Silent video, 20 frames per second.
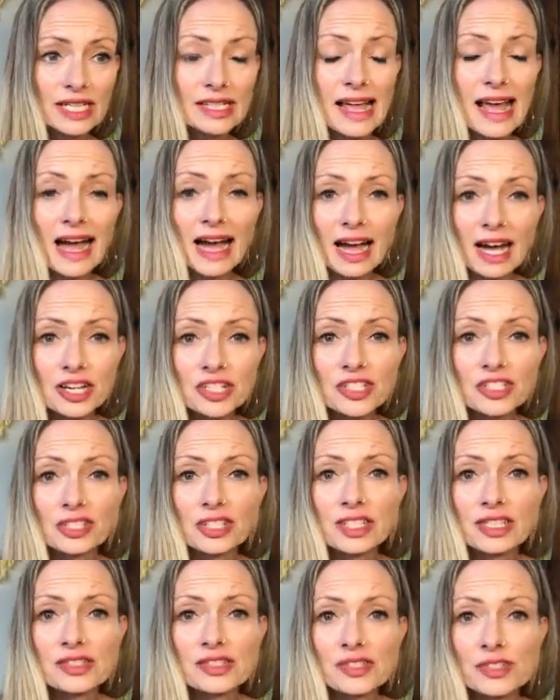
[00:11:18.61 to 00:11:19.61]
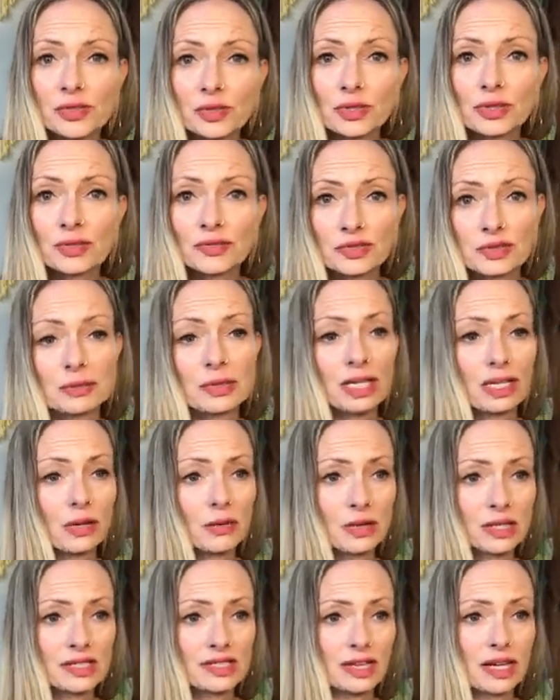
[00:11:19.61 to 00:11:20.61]
It actually served me at
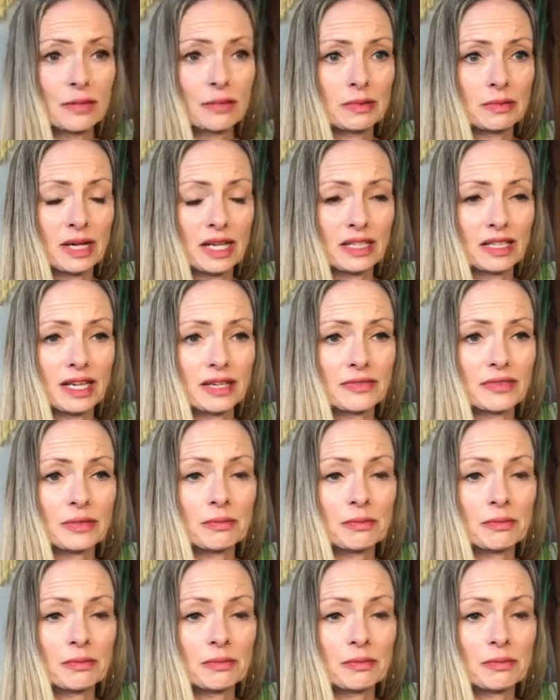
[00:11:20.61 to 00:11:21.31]
one time in my life.